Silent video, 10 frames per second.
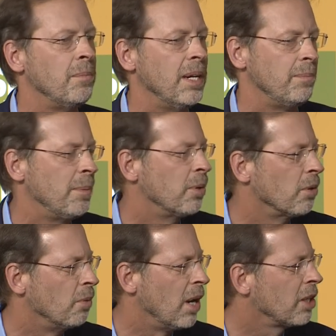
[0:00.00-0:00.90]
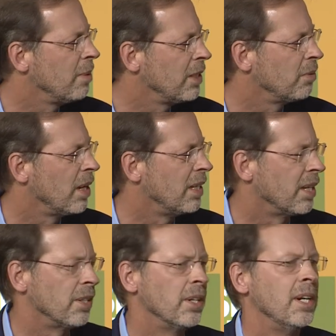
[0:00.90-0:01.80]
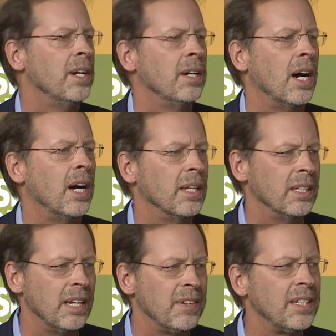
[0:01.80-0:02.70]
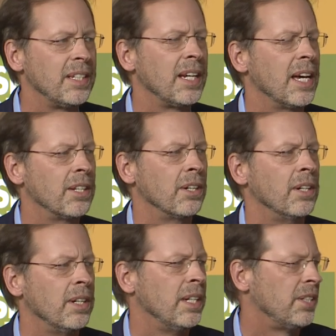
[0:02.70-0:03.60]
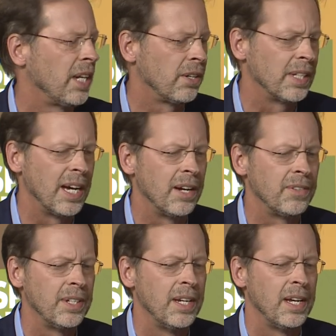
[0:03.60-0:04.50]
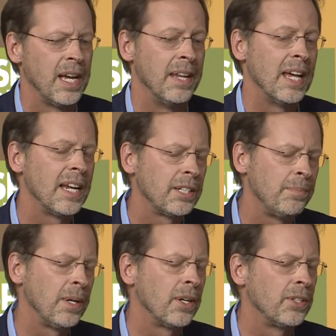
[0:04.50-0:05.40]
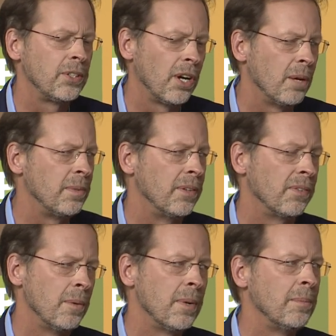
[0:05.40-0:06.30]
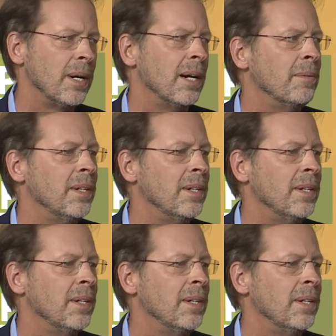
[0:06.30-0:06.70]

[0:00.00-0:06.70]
It, people are welcoming to one another, uh, living together, shared lives. And that experience taught me from my mom